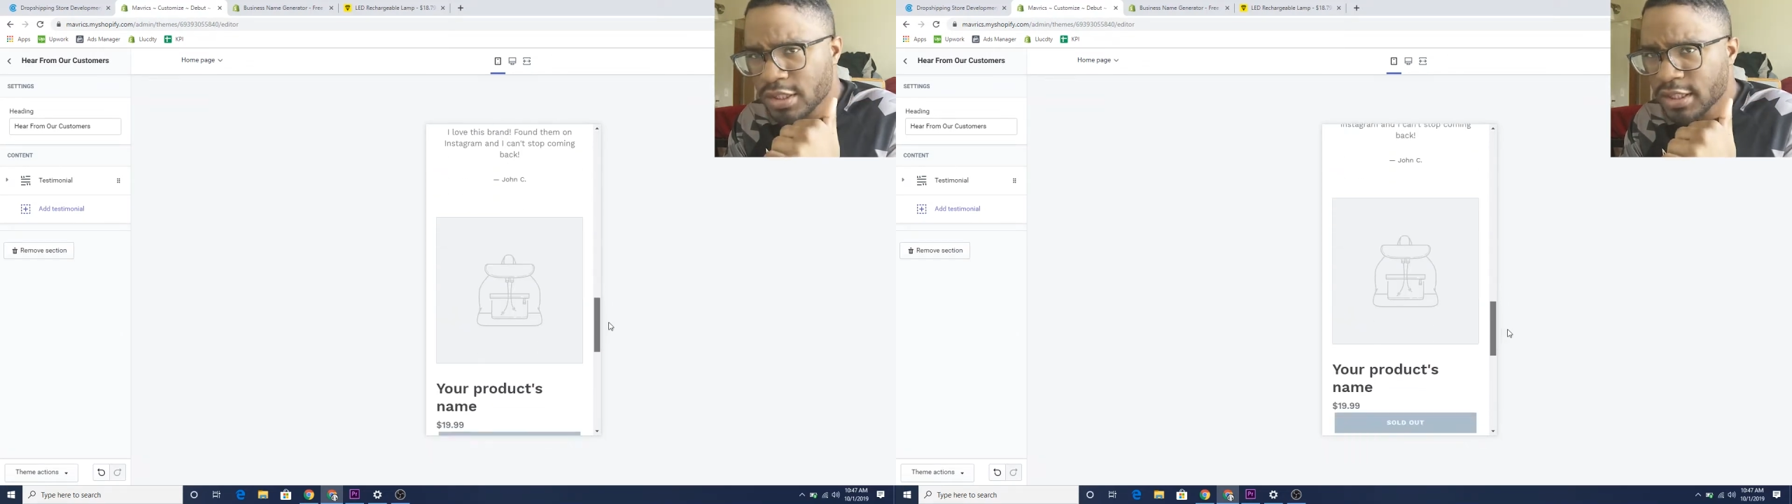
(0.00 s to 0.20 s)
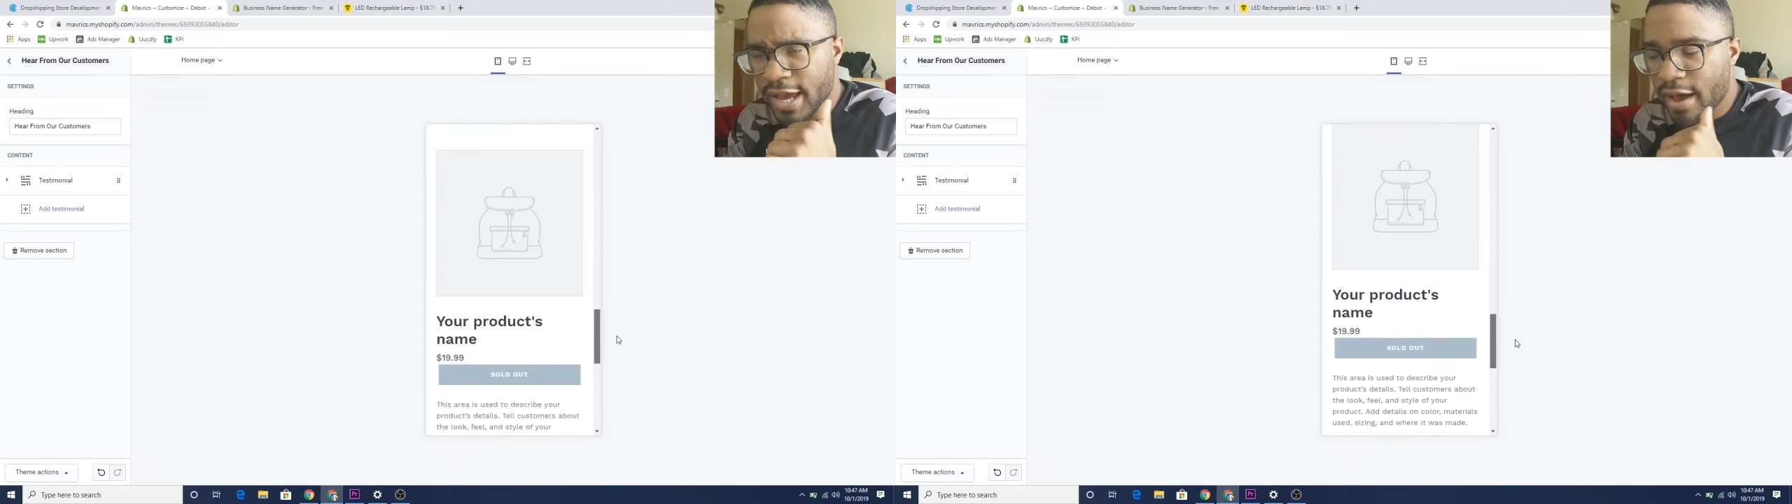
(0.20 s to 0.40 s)

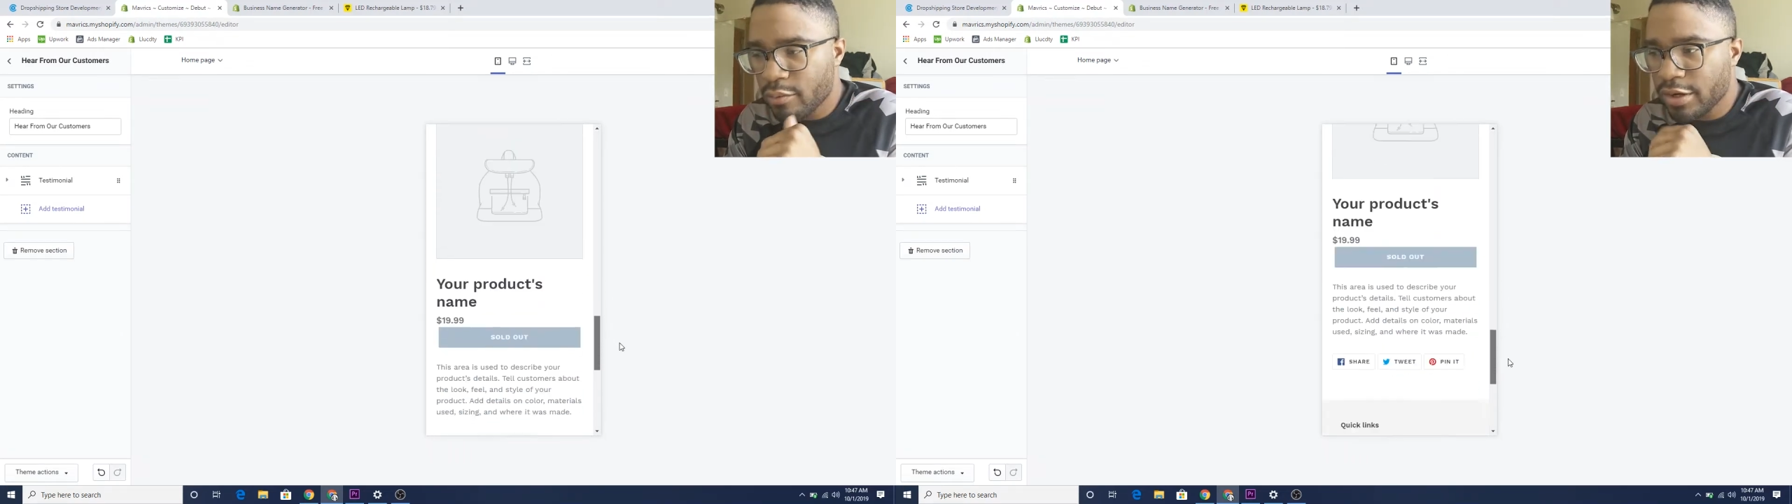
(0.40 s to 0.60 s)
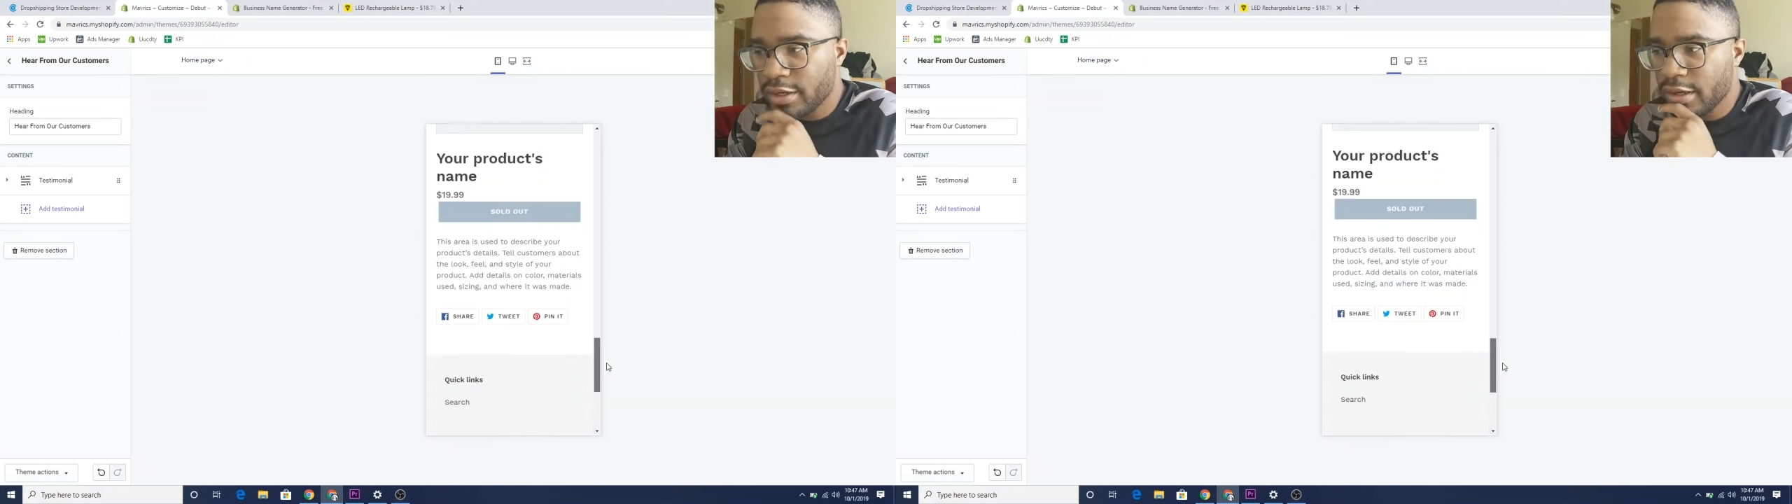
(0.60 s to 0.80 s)
just gonna add
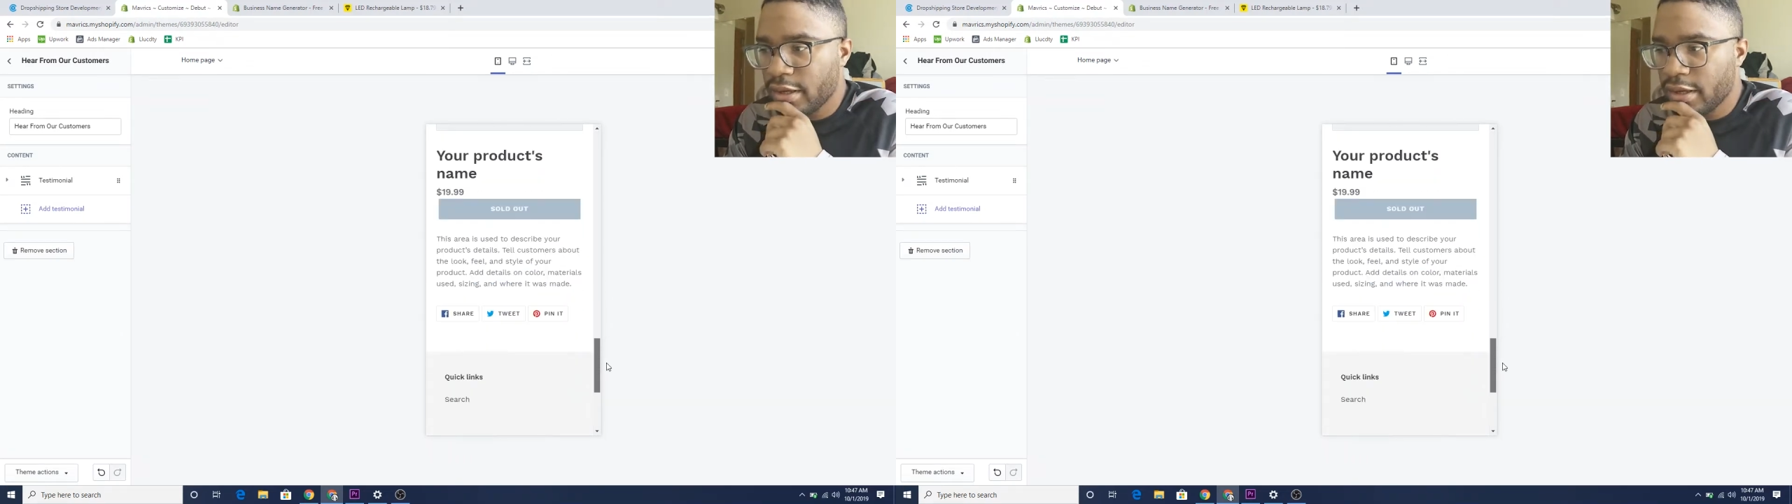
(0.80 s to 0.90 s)
1.